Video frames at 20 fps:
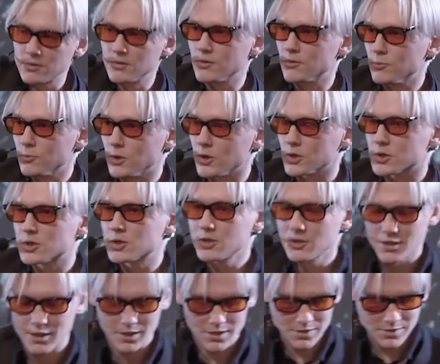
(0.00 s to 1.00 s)
uh, watch
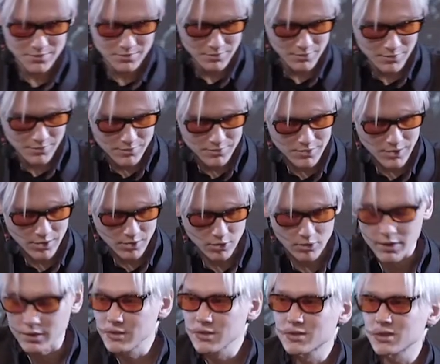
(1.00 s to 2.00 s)
and take a
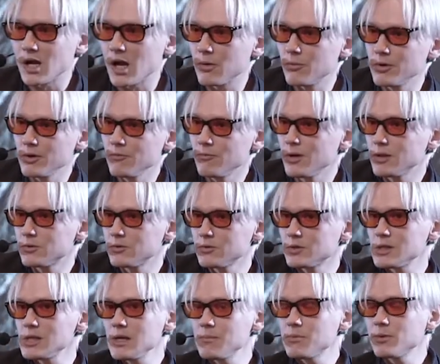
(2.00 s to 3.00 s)
look at the time when you went to
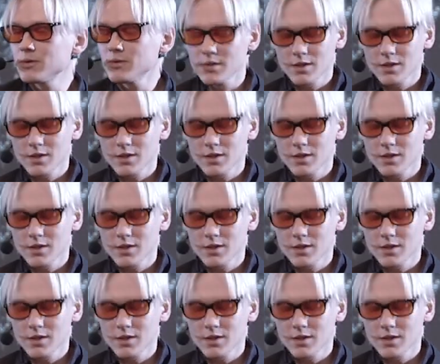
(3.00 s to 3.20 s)
sleep